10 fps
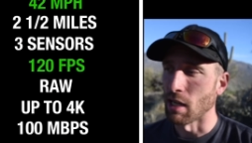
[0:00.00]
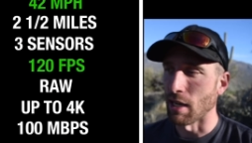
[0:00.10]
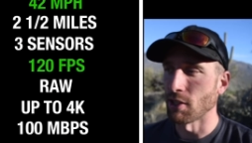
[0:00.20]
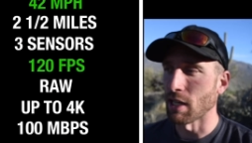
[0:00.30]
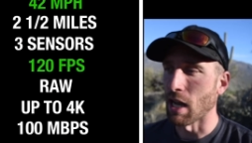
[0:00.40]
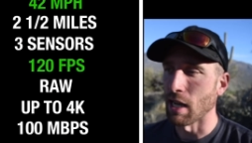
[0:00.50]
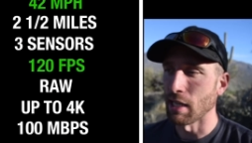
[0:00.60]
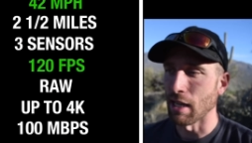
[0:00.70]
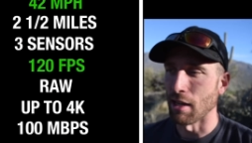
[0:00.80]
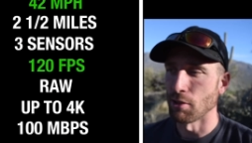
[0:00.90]
I took a
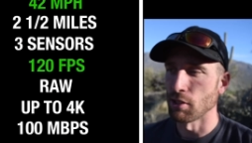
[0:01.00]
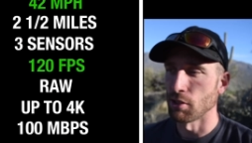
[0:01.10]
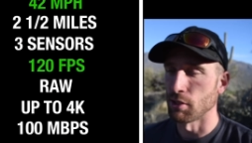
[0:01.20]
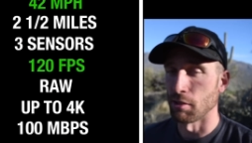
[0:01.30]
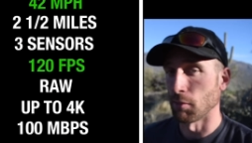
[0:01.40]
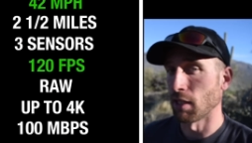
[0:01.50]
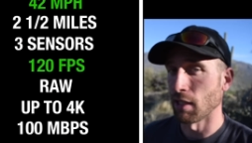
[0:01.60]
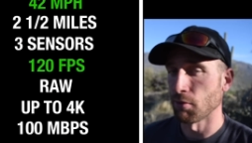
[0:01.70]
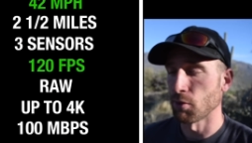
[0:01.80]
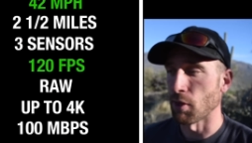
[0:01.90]
hike out to some
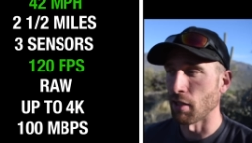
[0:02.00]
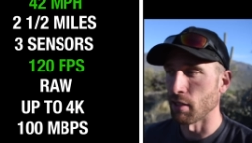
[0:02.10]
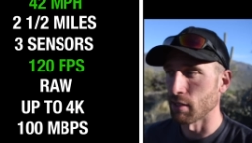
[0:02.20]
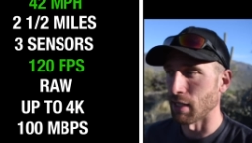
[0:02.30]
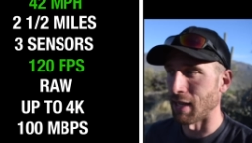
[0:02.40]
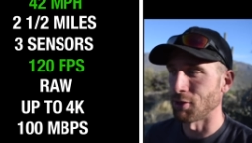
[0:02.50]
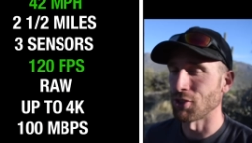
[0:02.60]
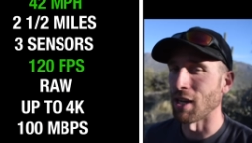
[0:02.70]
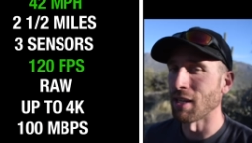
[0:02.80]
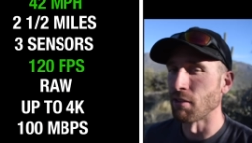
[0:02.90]
cliff dwellings and I was
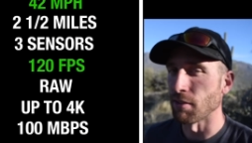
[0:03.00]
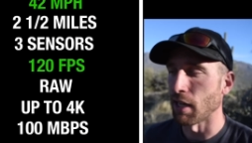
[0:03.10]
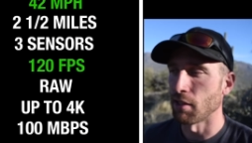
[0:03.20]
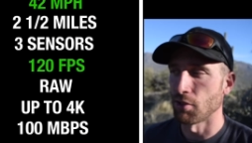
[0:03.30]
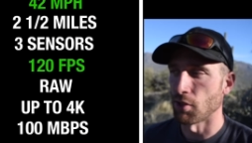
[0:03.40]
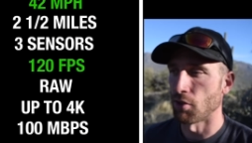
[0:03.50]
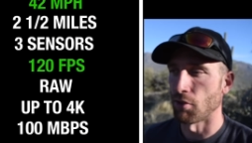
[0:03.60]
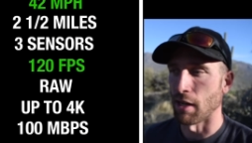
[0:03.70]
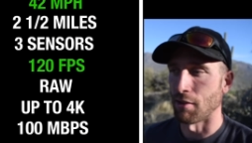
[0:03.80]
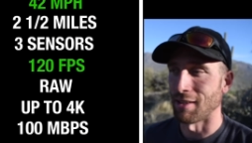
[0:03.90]
trying to fly the drone
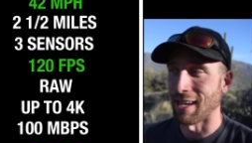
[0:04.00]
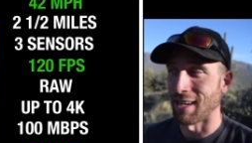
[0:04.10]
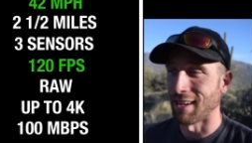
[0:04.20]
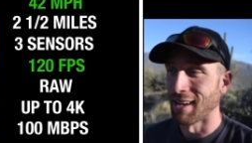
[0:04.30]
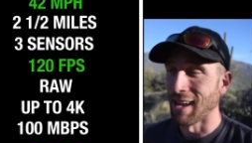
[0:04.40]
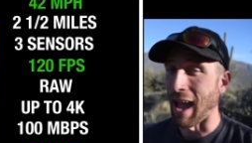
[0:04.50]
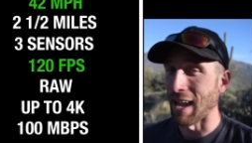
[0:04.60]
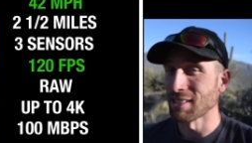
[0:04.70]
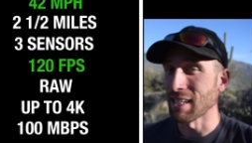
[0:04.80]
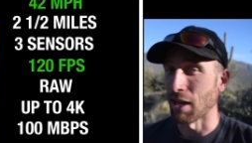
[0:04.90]
around, and I
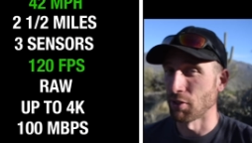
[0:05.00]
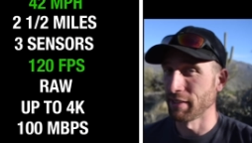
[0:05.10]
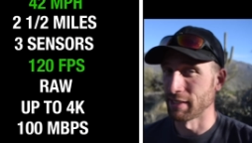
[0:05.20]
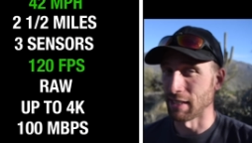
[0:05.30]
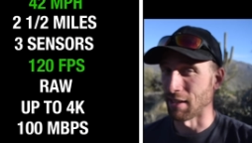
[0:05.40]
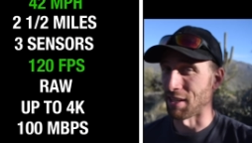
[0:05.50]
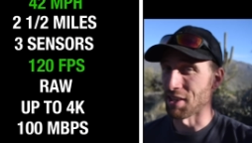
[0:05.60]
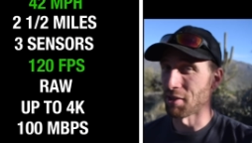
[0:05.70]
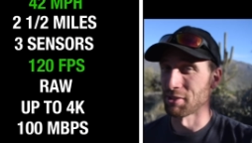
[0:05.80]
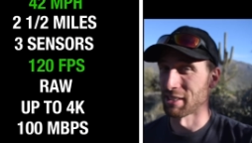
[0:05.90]
actually got really scared. I
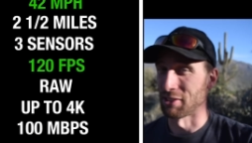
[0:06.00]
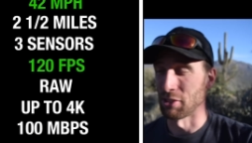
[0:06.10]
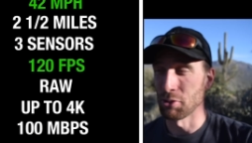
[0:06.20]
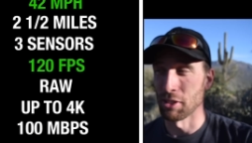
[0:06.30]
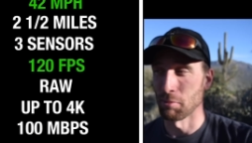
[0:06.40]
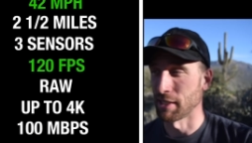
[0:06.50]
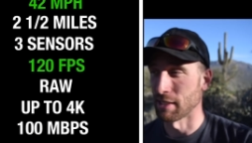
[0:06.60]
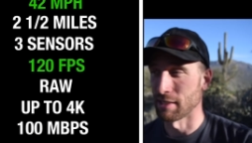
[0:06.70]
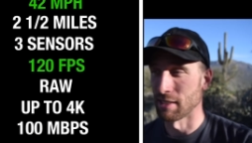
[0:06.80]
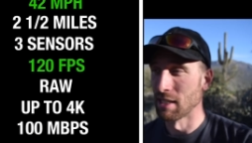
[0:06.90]
thought I was going to lose it
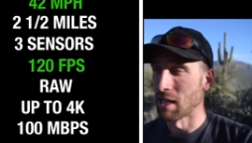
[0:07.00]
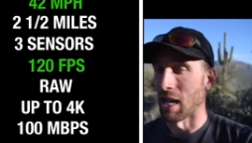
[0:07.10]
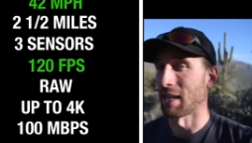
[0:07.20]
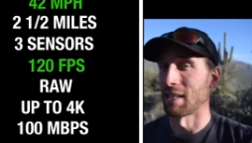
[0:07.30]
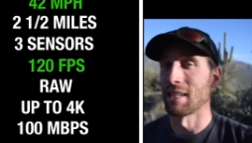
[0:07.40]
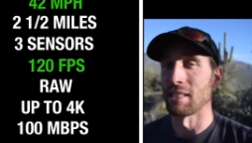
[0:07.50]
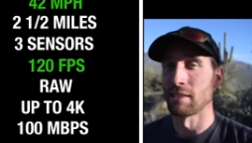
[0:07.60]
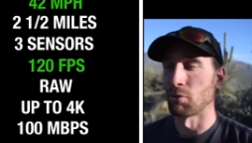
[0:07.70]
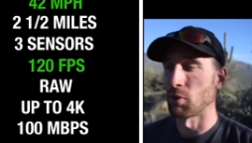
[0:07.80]
because I got a gust of